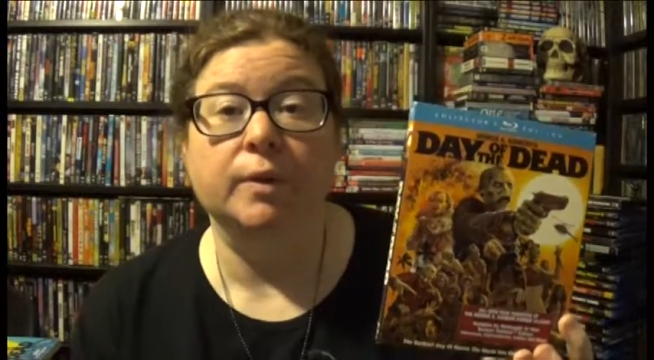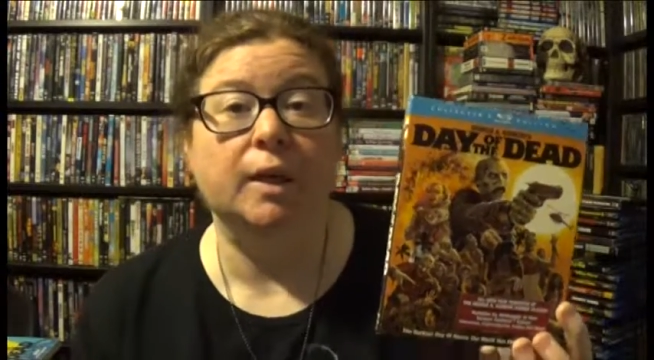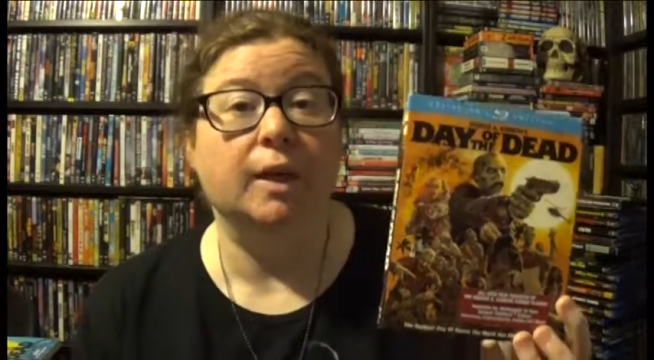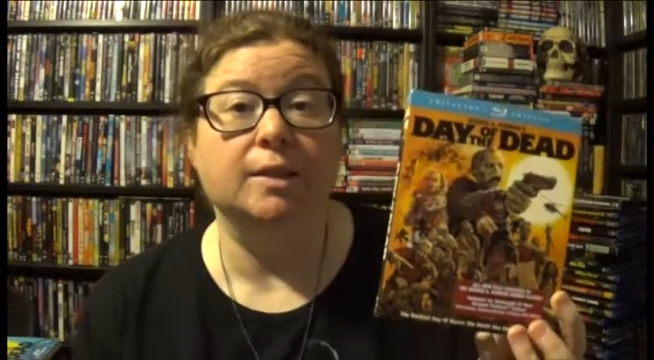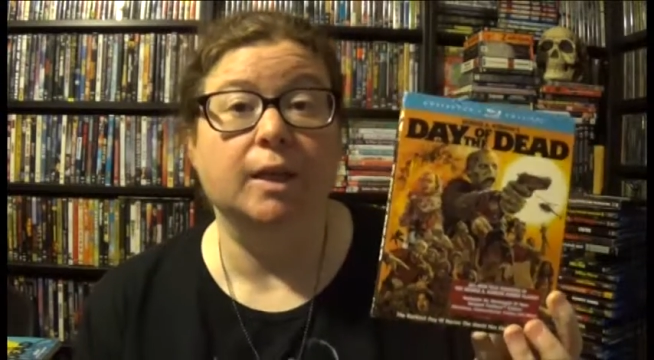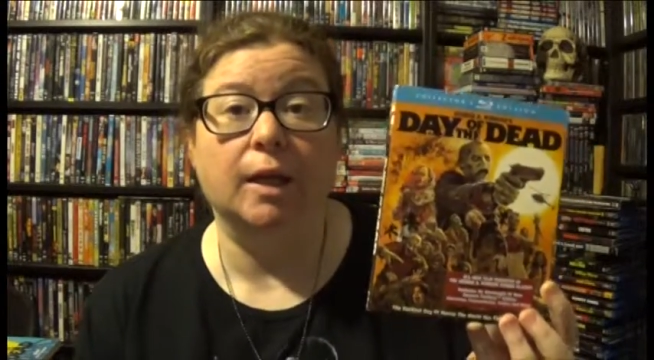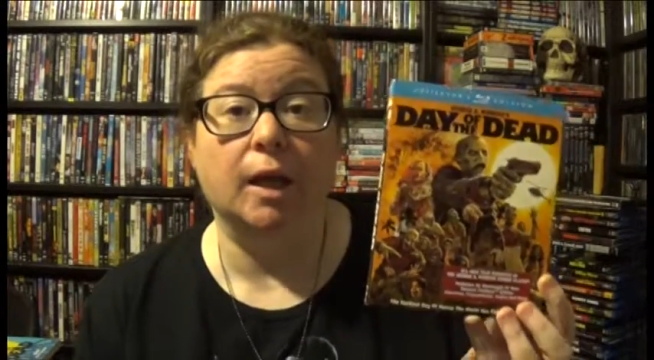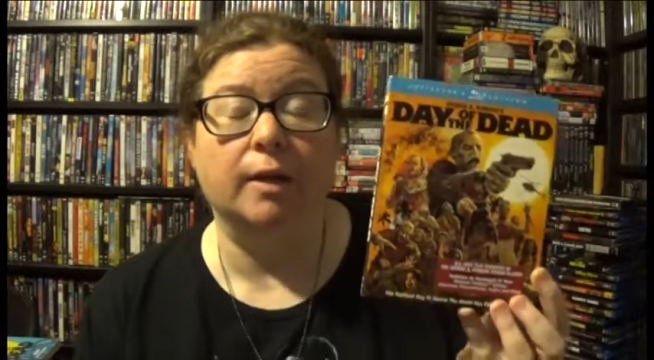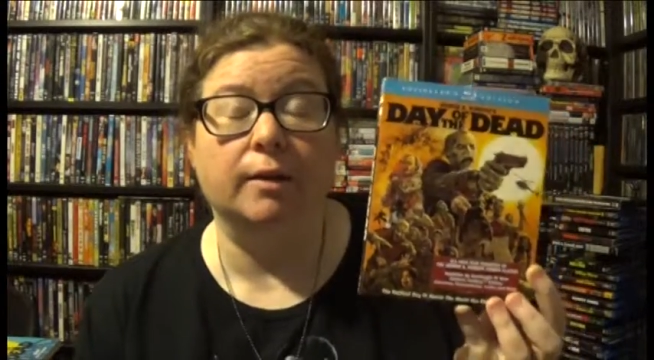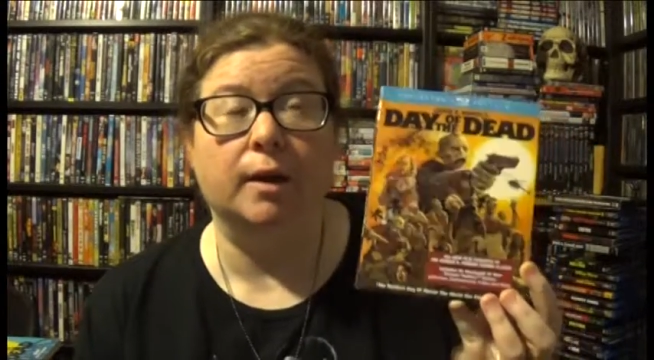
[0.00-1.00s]
like I said,
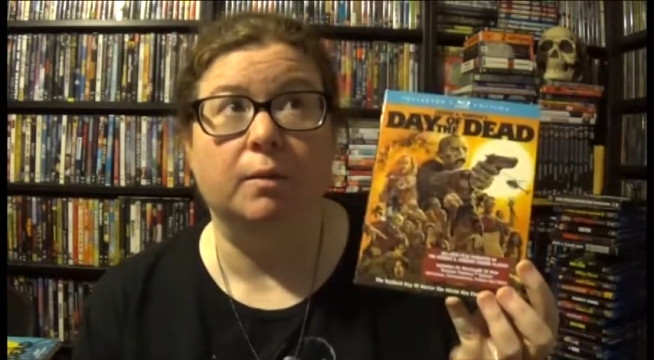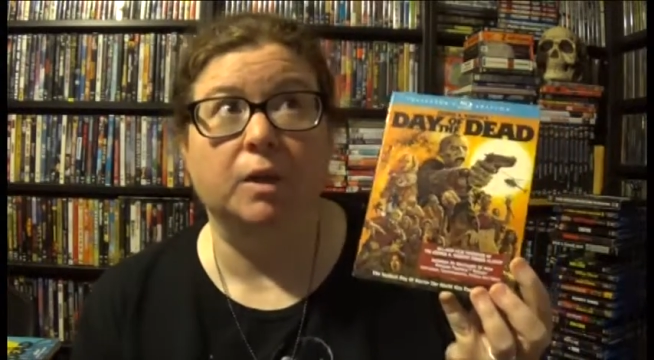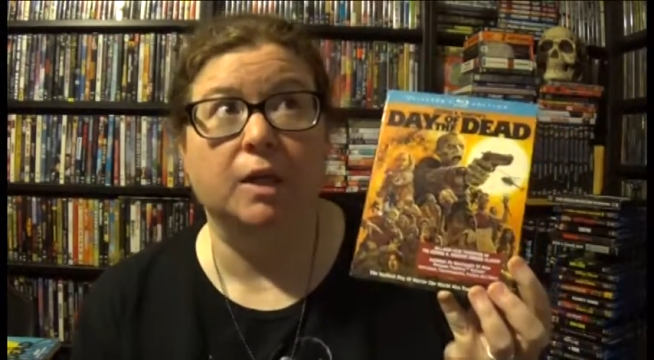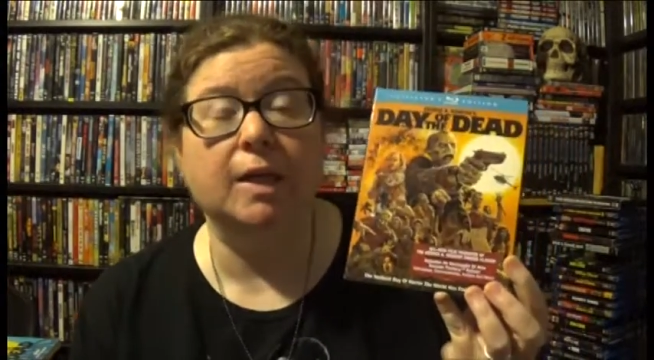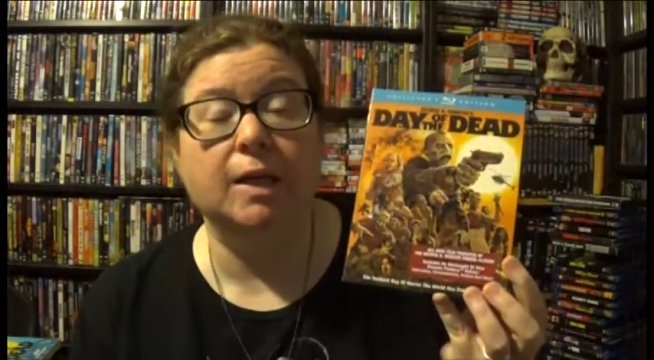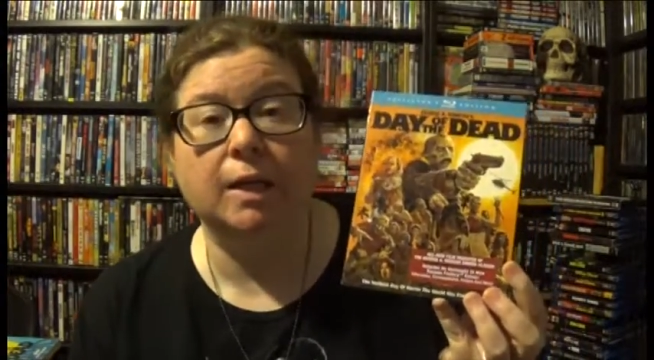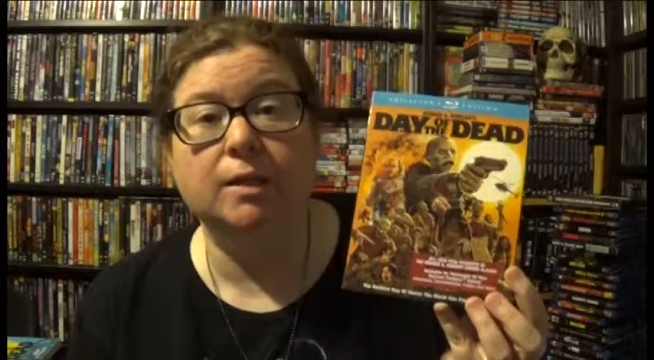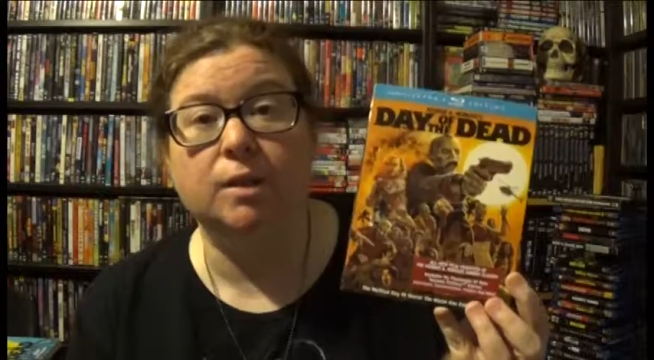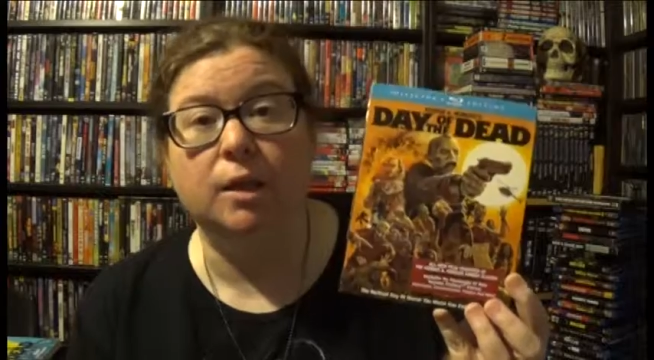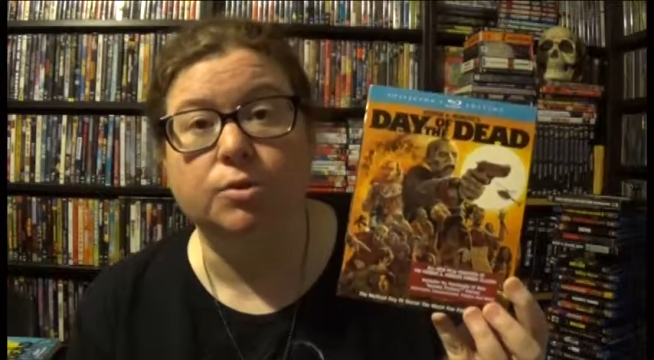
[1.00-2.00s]
I mean, it
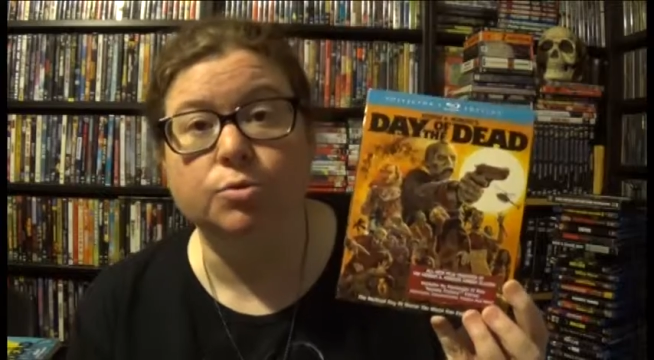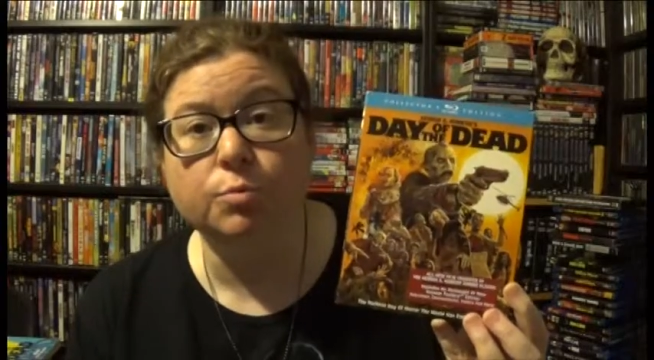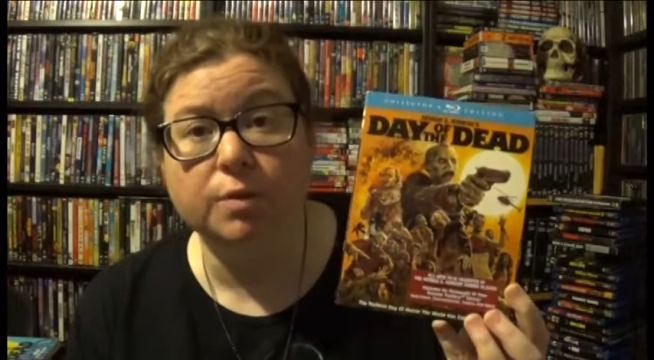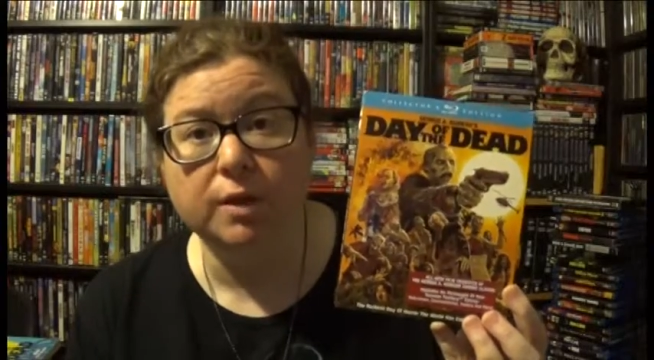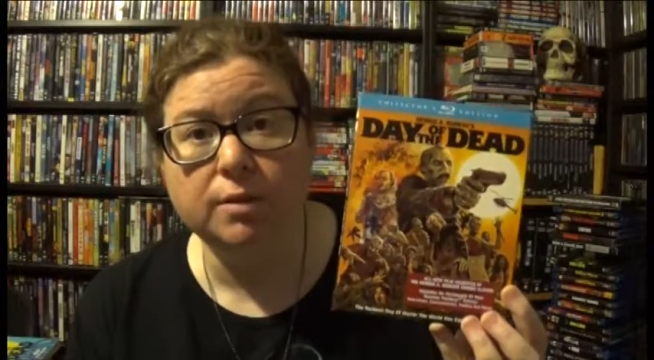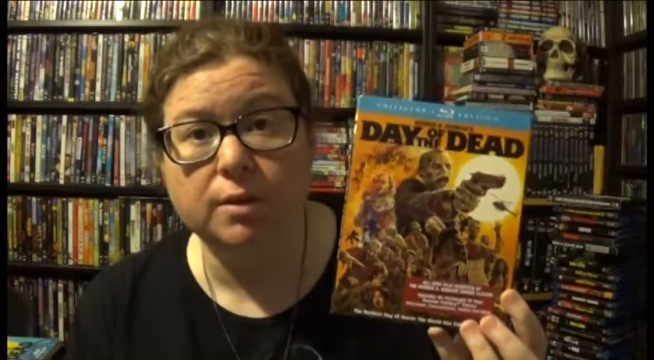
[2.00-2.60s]
is a true place.